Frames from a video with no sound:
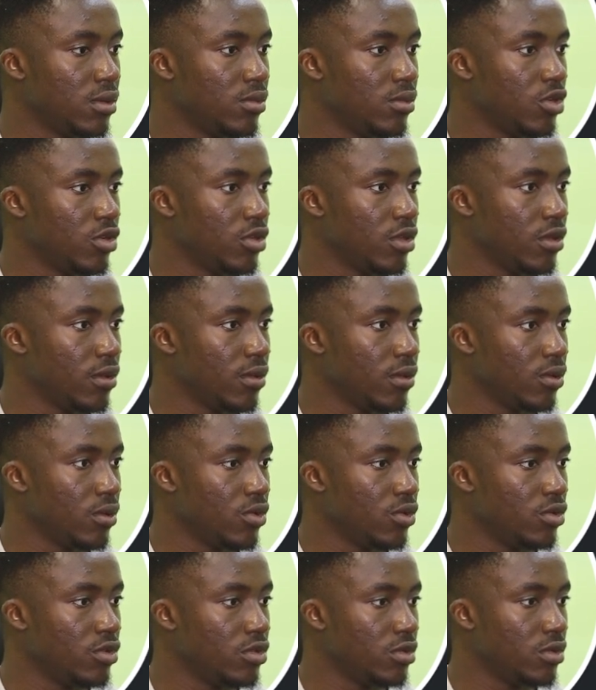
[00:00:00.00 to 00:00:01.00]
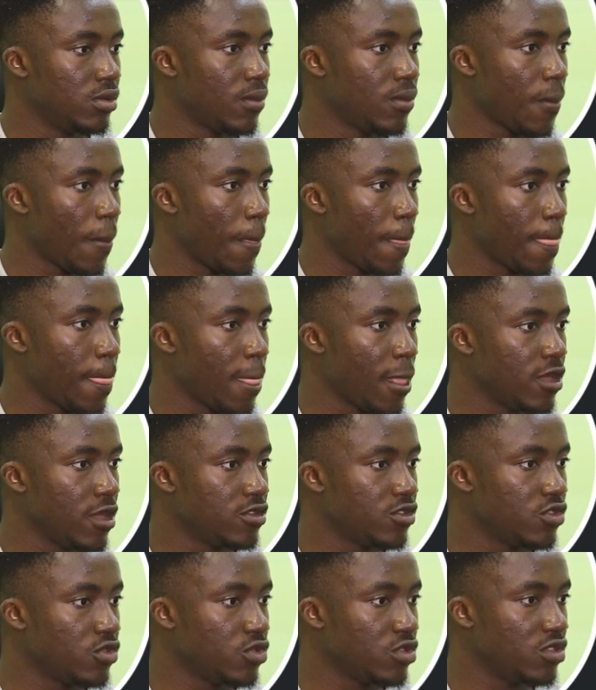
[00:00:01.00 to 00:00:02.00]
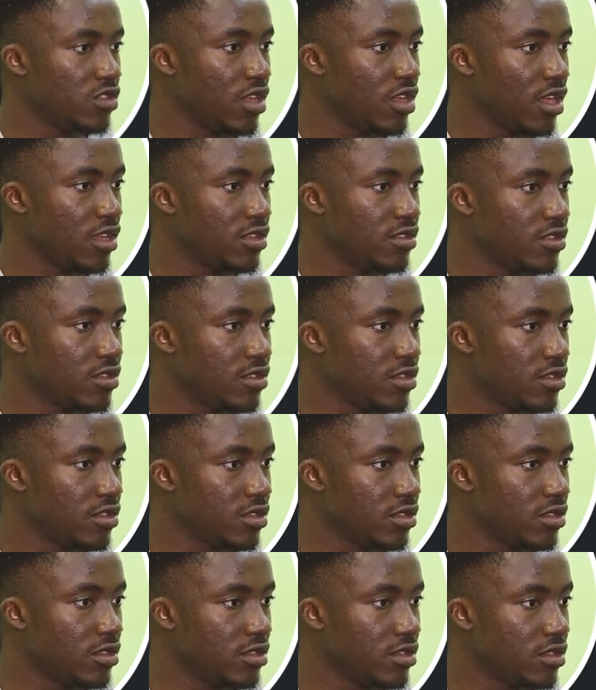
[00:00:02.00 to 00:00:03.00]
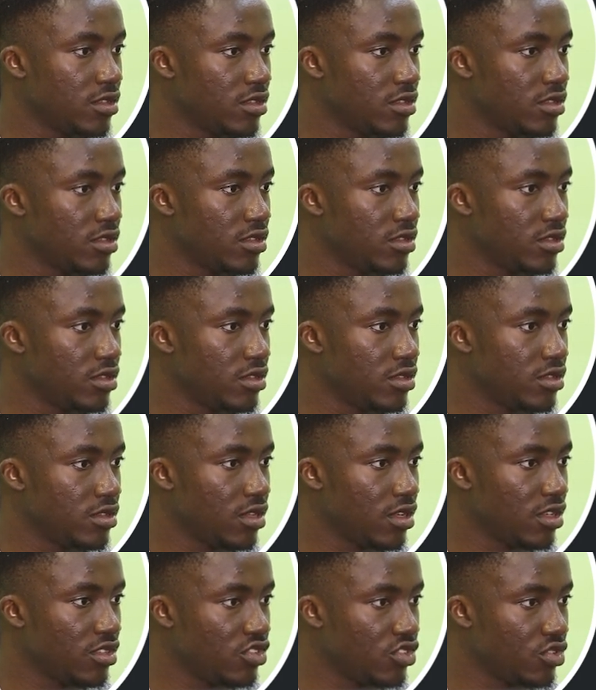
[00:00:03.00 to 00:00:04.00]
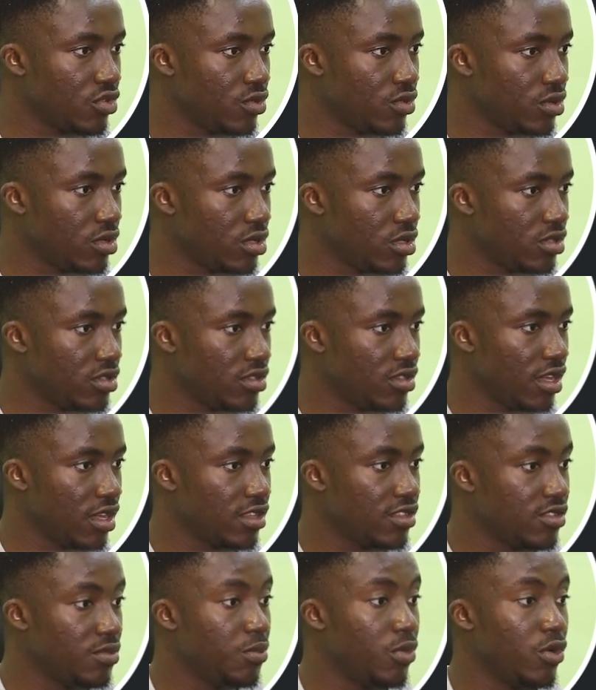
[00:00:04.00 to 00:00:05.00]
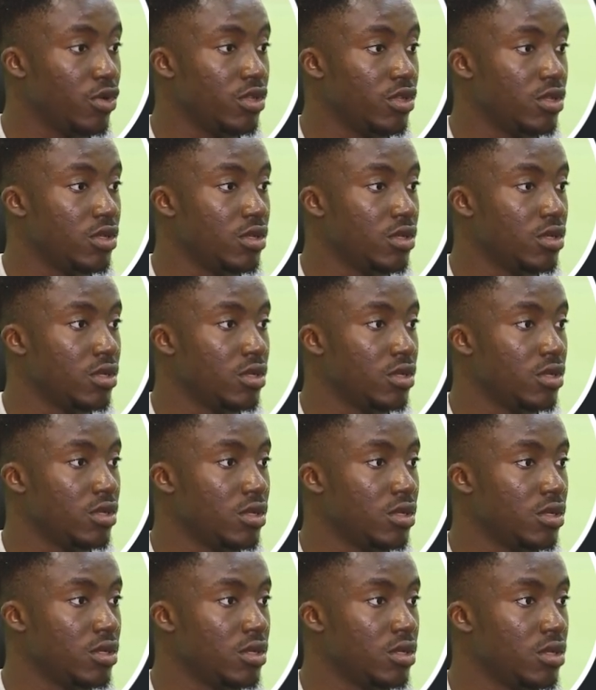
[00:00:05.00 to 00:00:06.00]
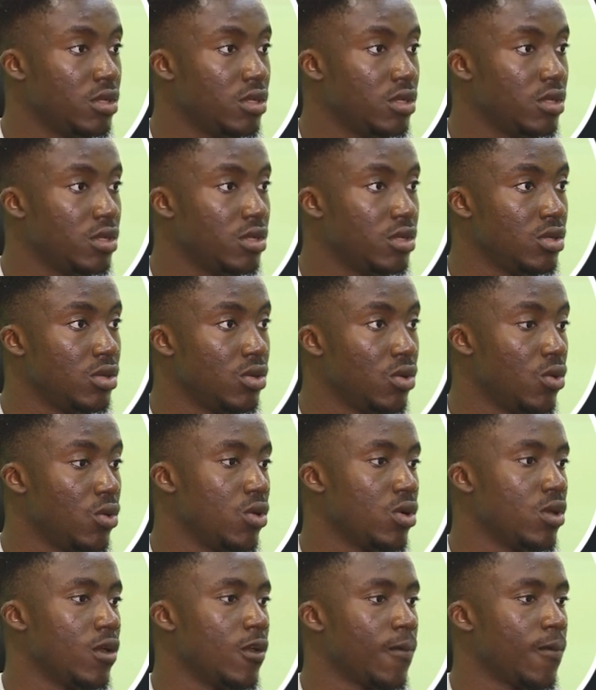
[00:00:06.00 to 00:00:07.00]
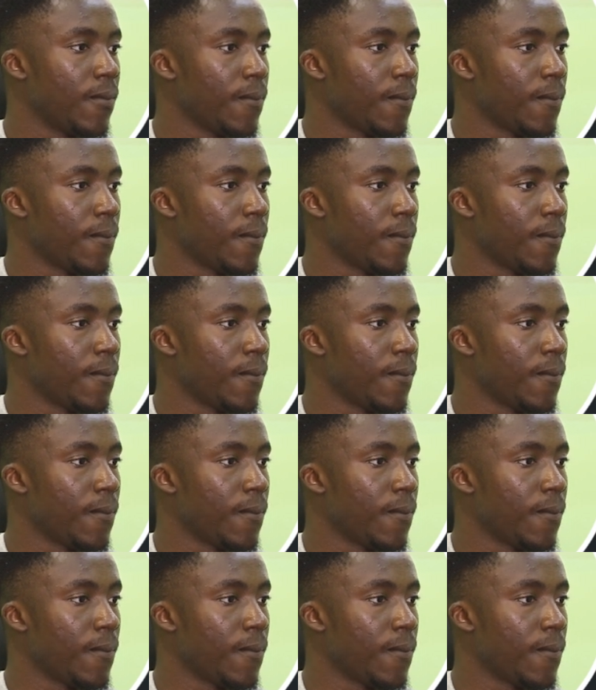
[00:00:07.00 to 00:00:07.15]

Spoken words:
Okay, good. So text tertiary, text body. Oh, okay.